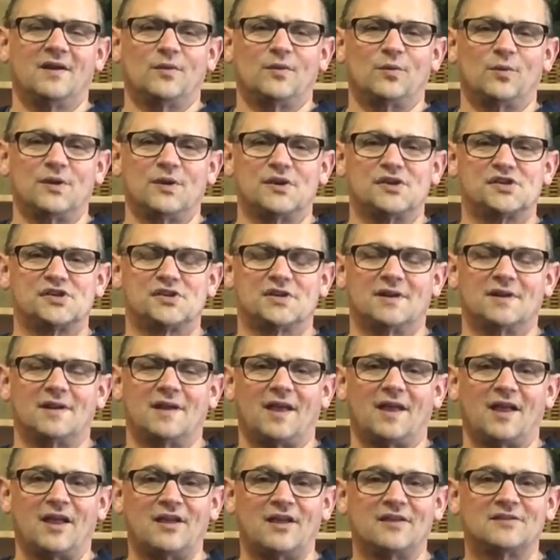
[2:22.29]
which
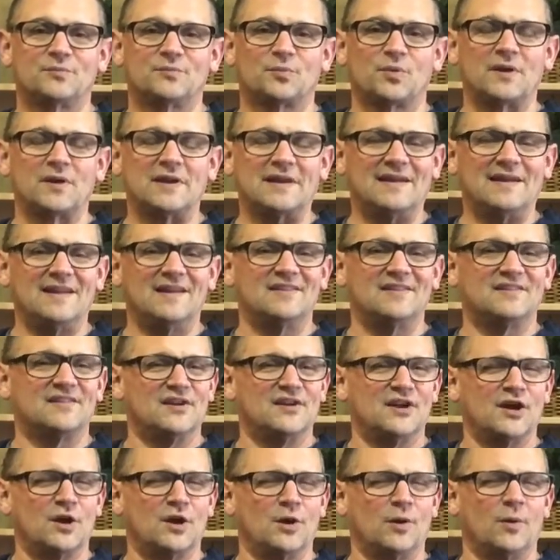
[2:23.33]
is pretty neat to
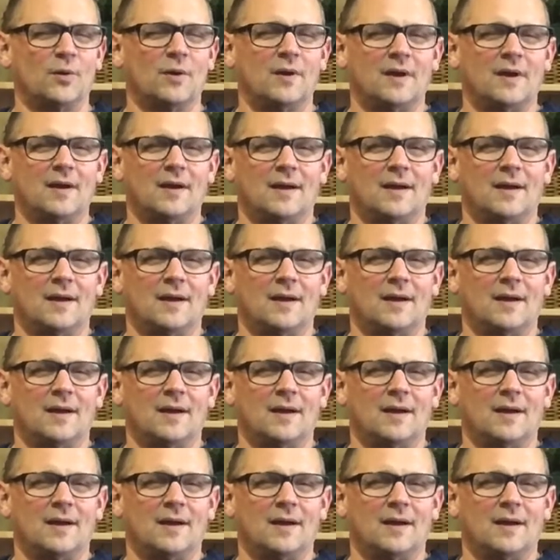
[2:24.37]
know.